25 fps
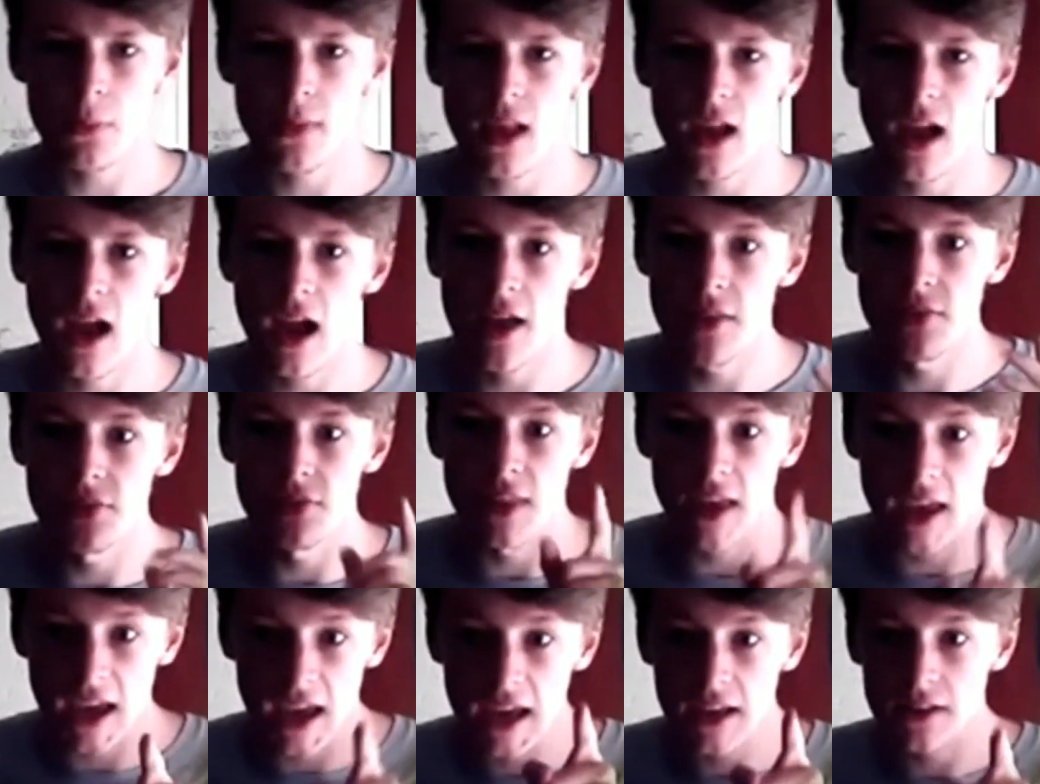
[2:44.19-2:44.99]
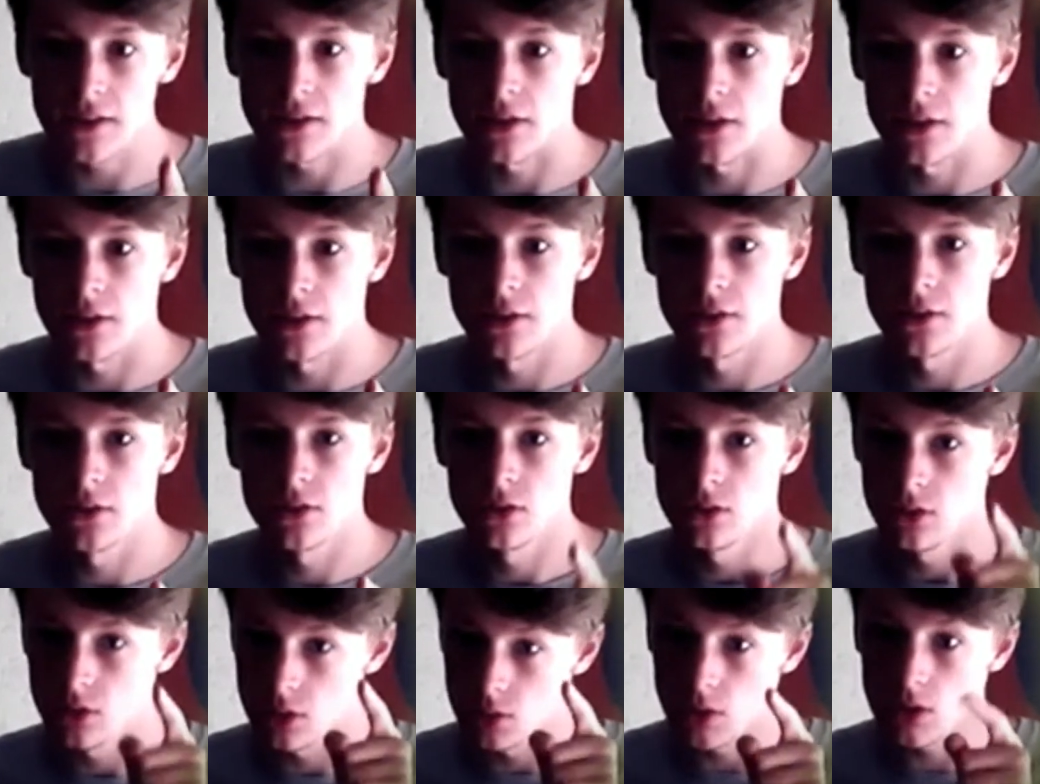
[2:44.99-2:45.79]
And then,
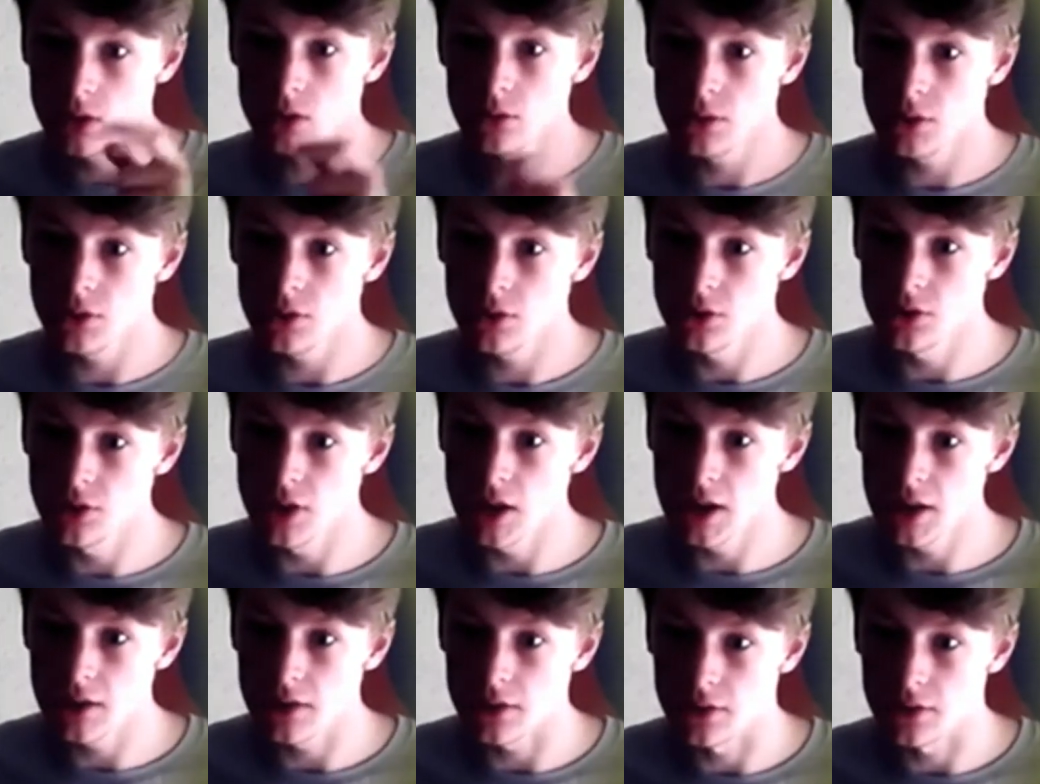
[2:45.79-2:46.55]
you wanna know what you do then?